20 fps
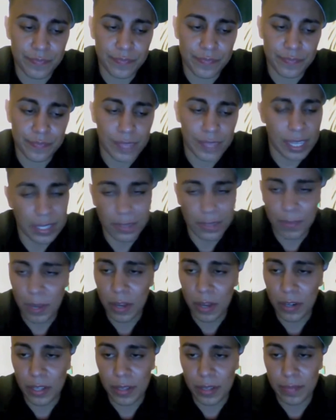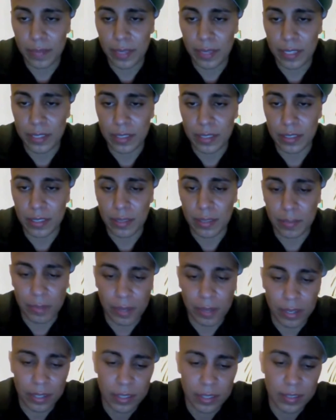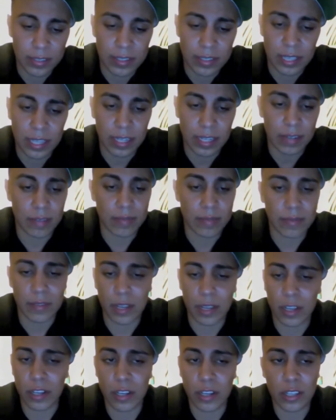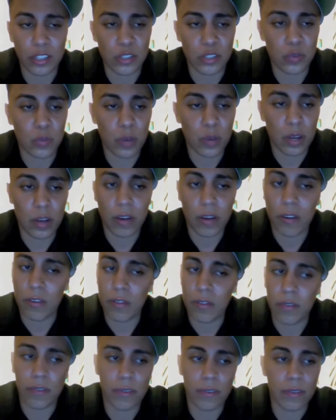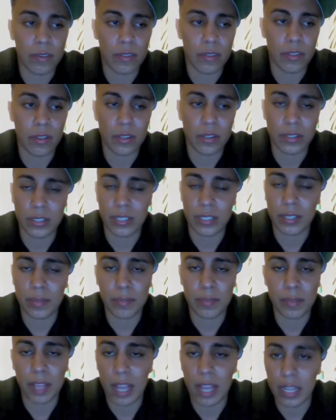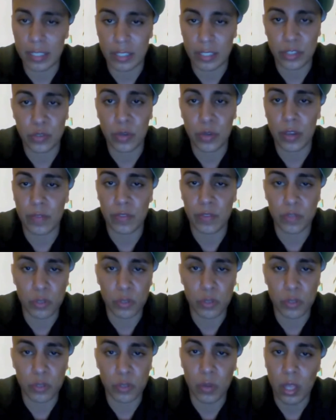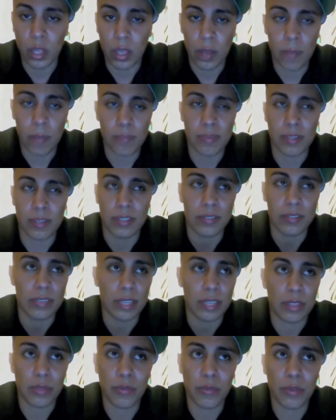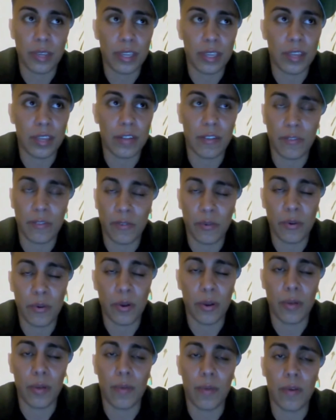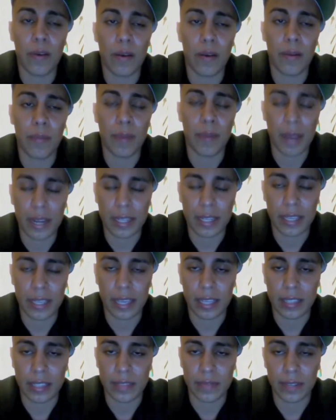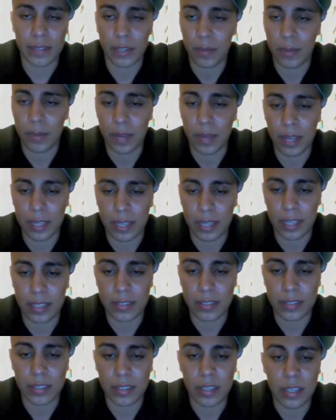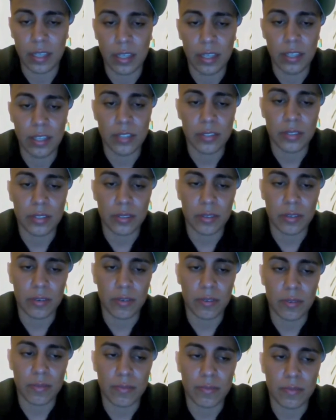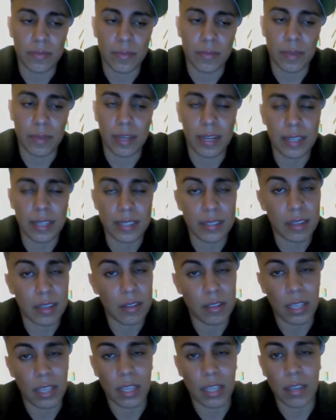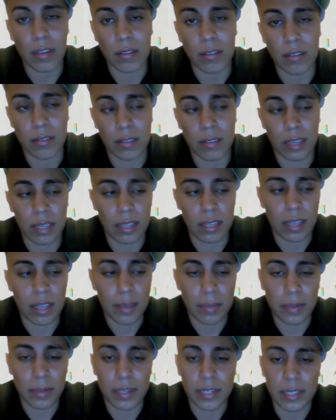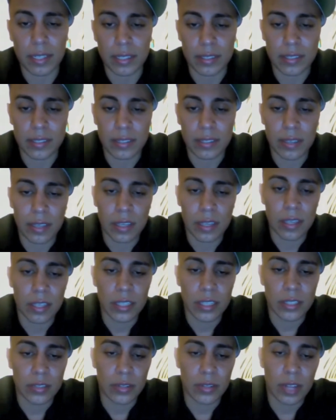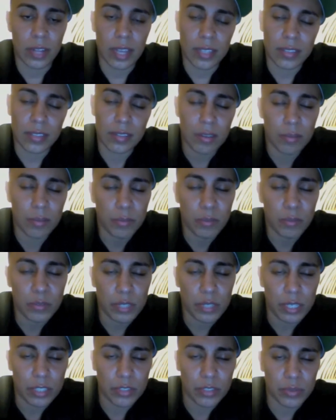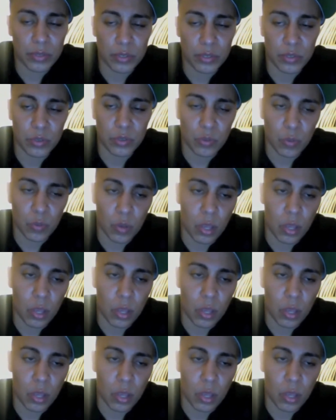that's about it basically. But it's like a good 12, 13 blogs that you have to do, plus like 3 to 4 podcasts, video podcasts. So it might not sound like a lot, but it is. So that's Music History 2.